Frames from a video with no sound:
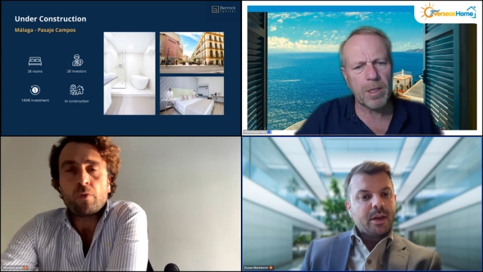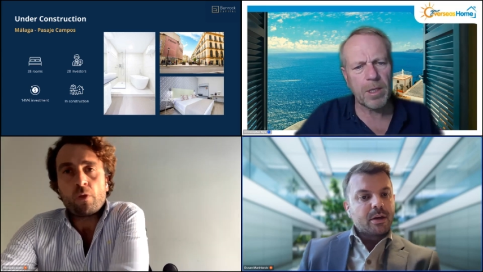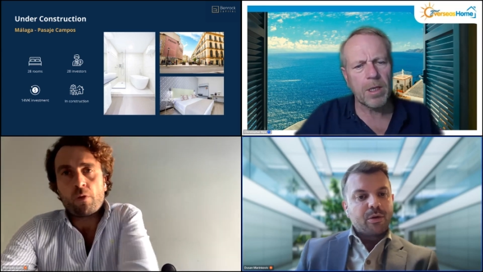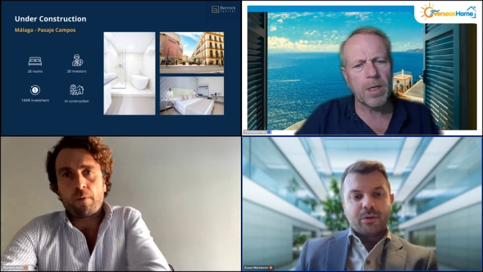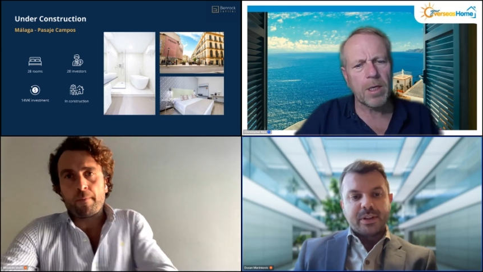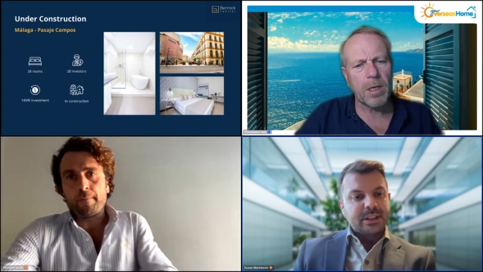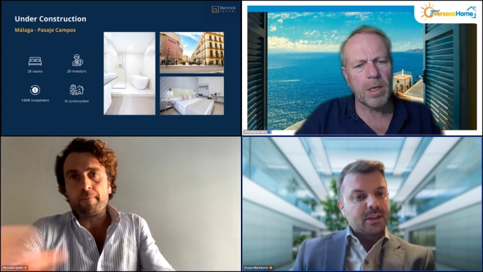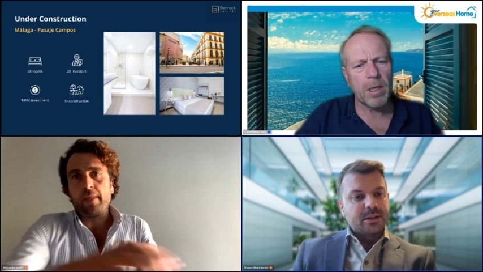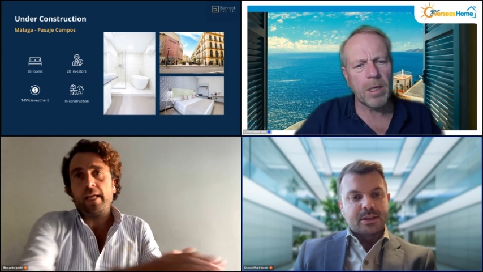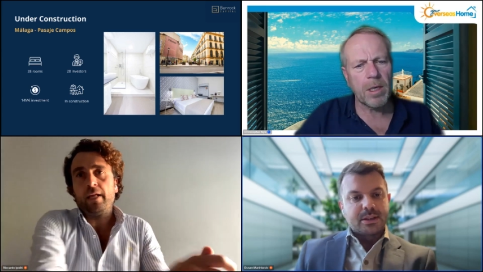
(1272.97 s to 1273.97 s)
Speaker 1: There are
Speaker 2: no
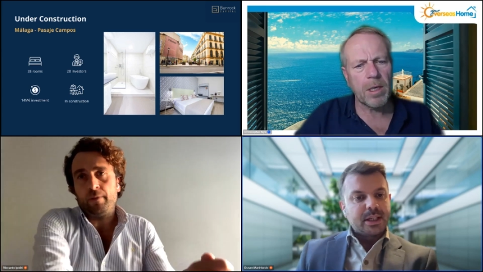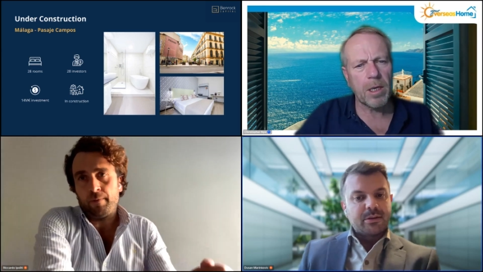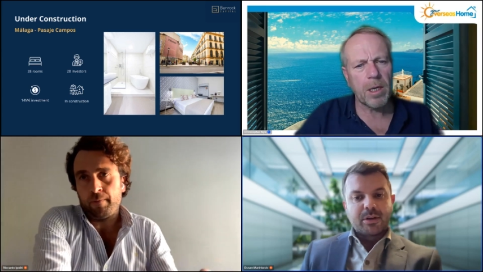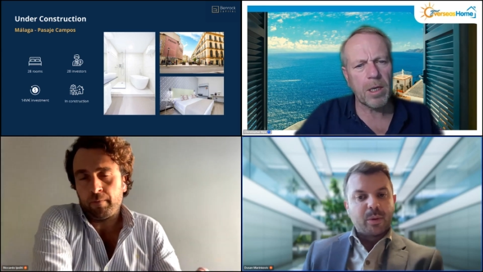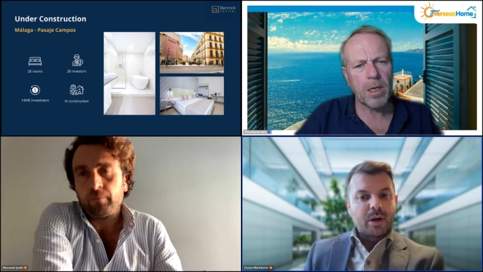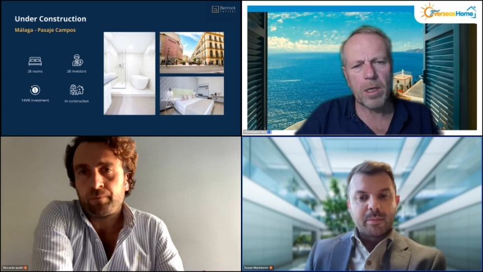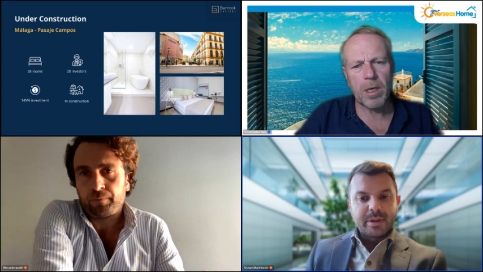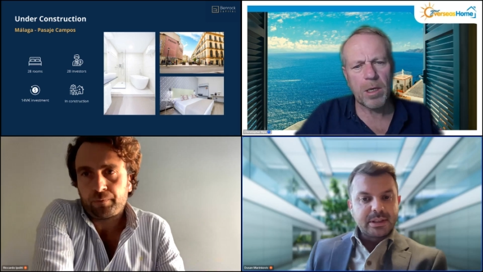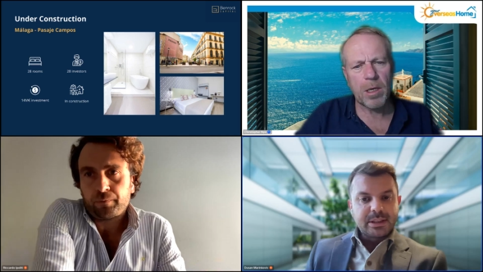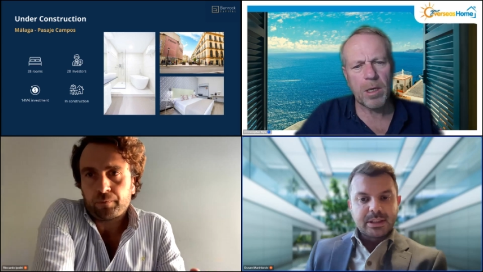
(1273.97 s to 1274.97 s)
physical stay
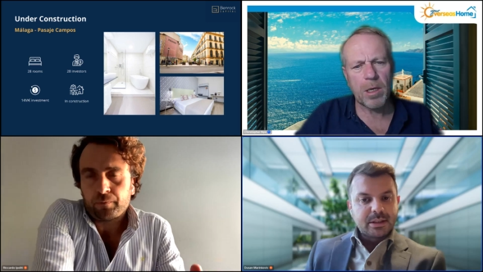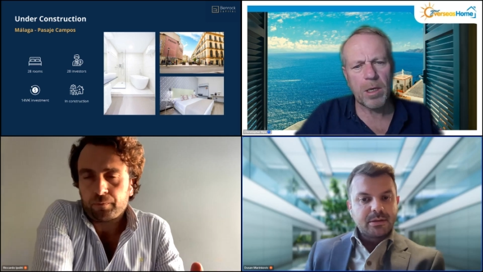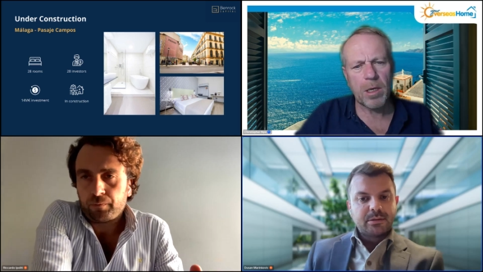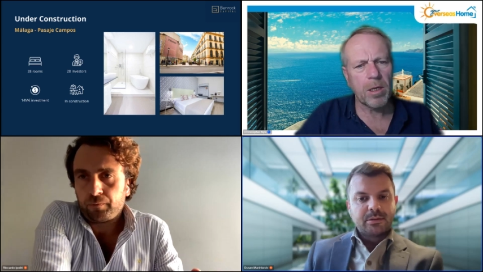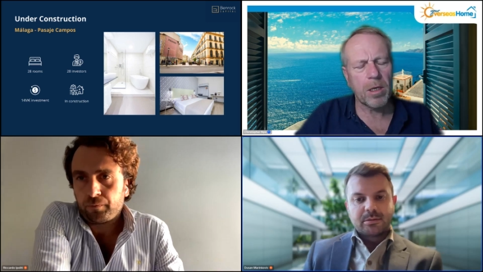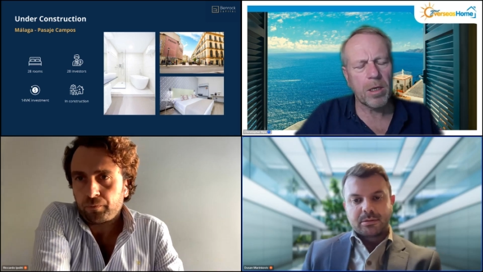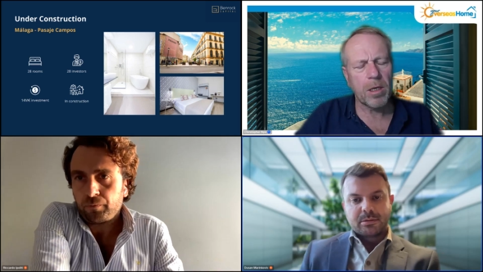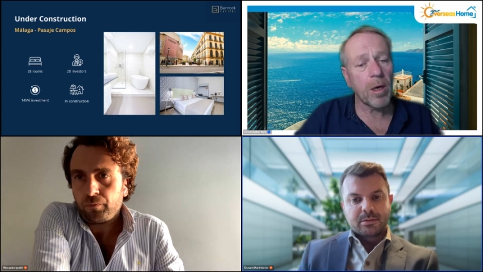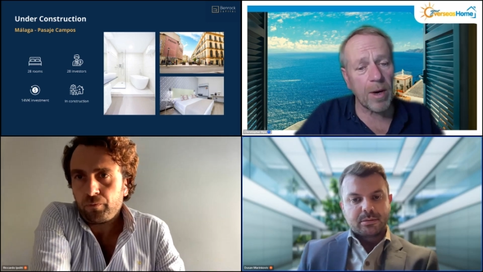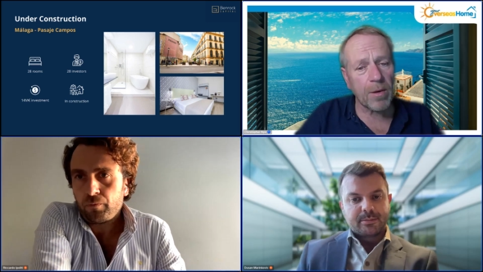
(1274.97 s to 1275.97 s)
requirements.
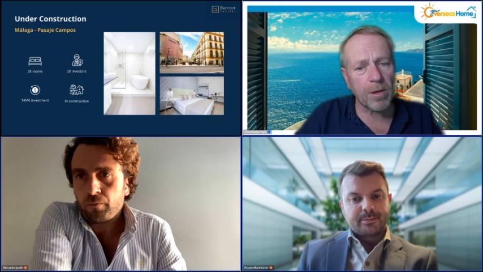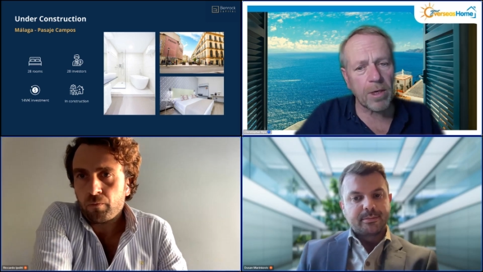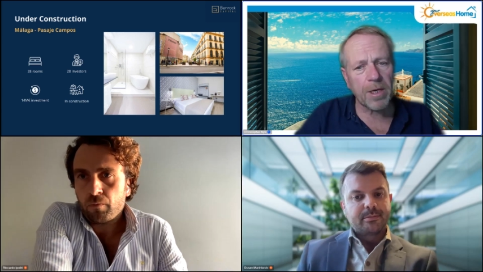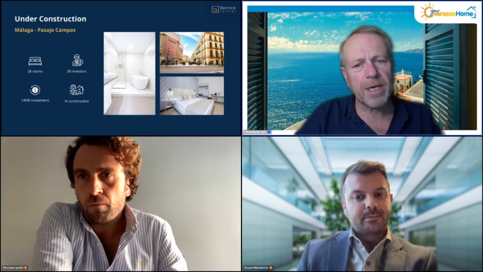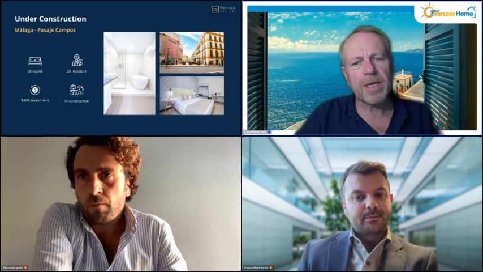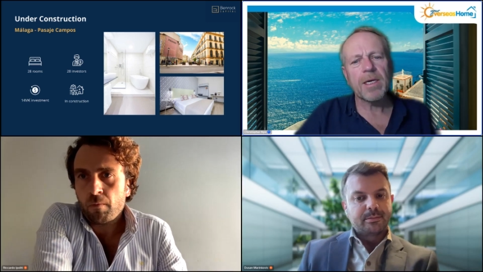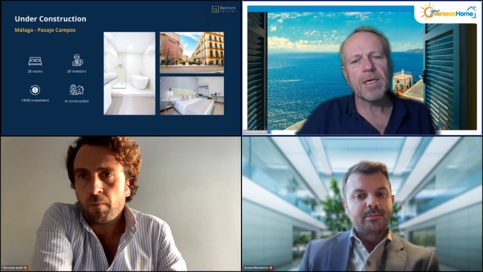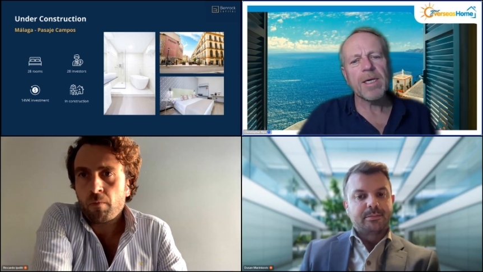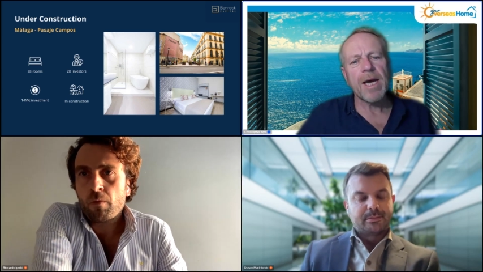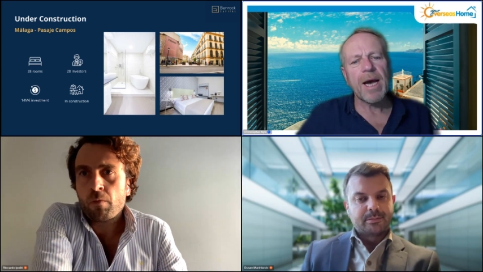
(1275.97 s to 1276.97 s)
Speaker 1: Oh wow,
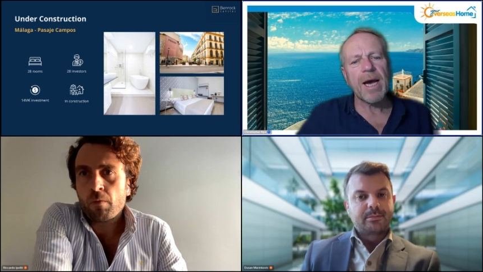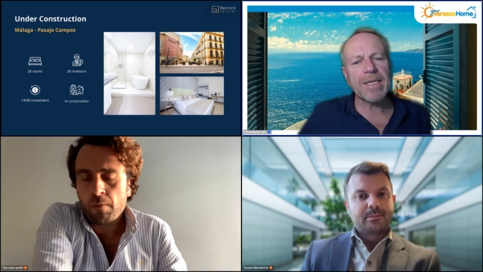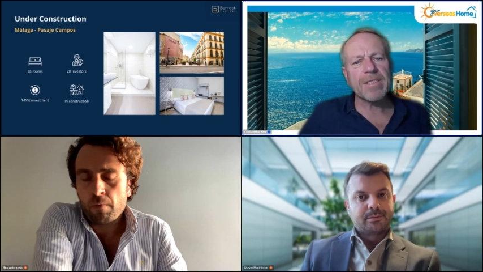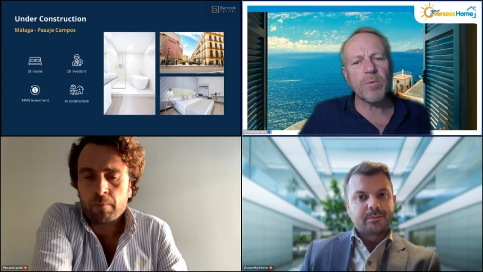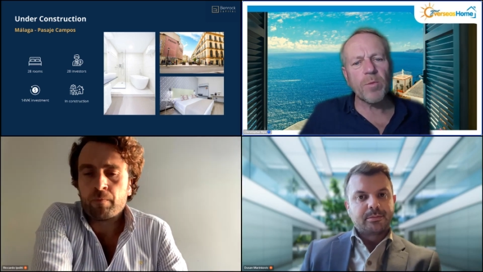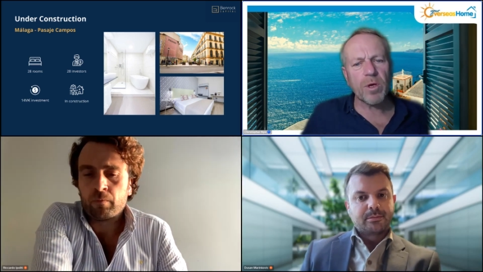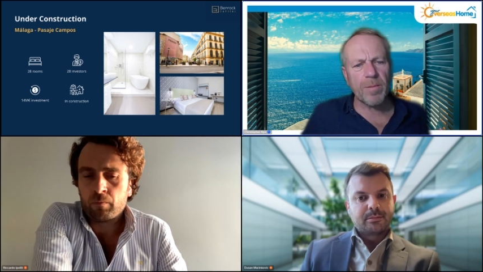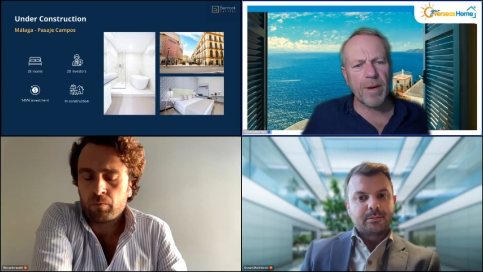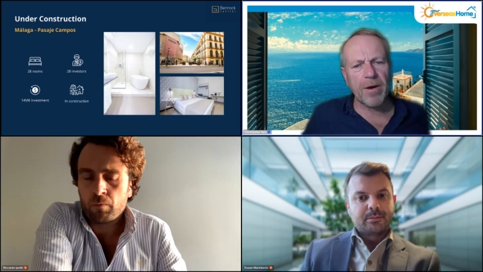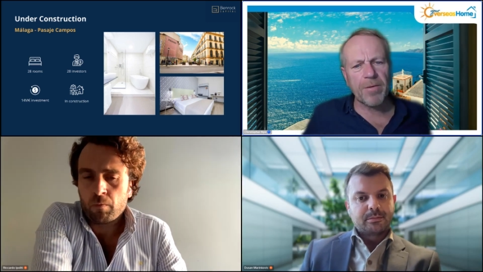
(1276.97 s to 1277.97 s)
okay. And
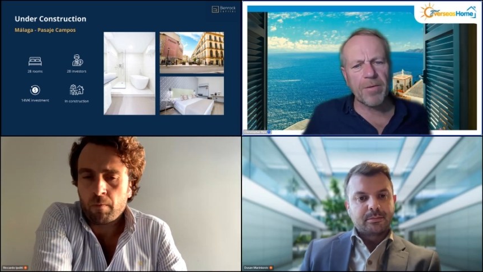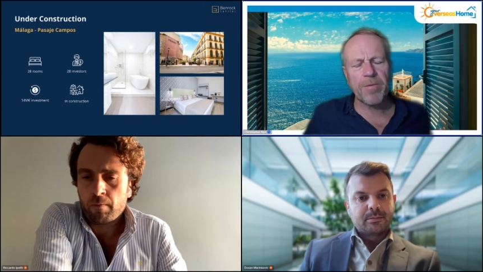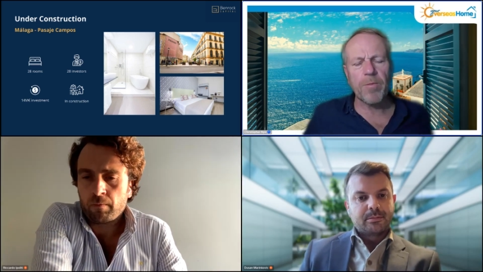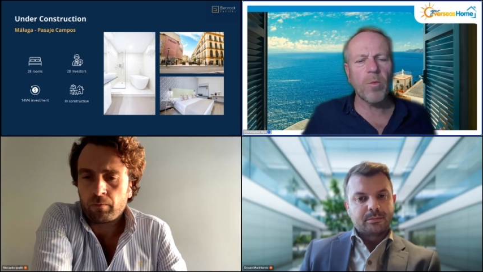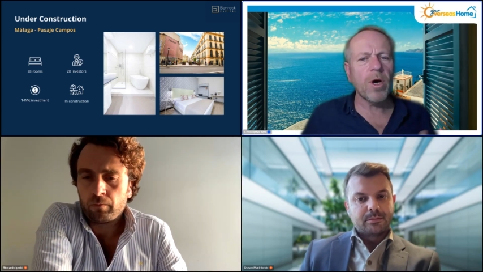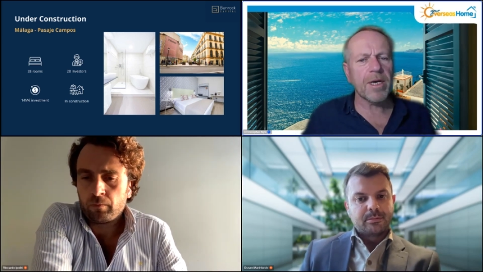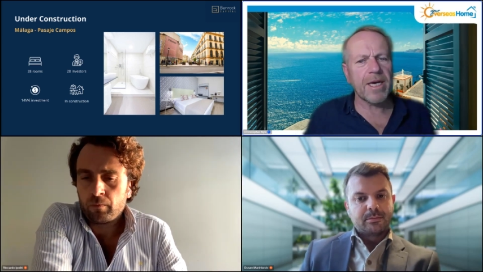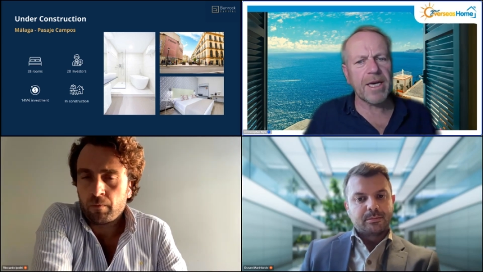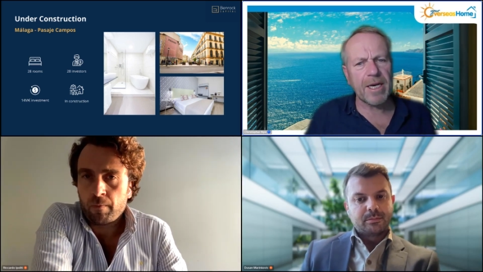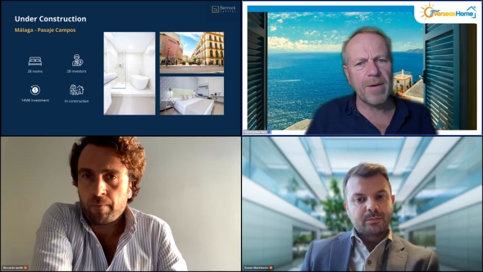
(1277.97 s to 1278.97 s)
what about
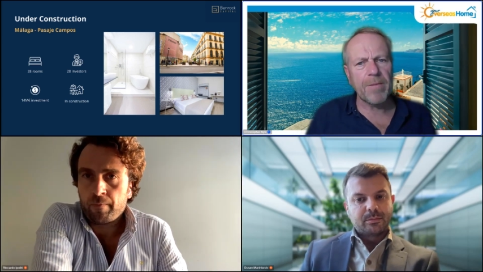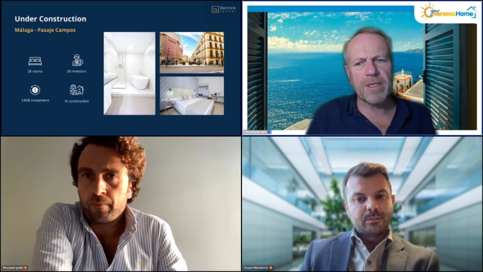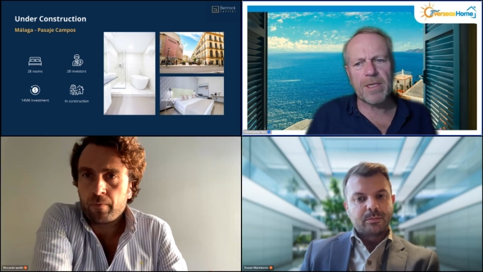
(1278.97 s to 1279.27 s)
working? Um,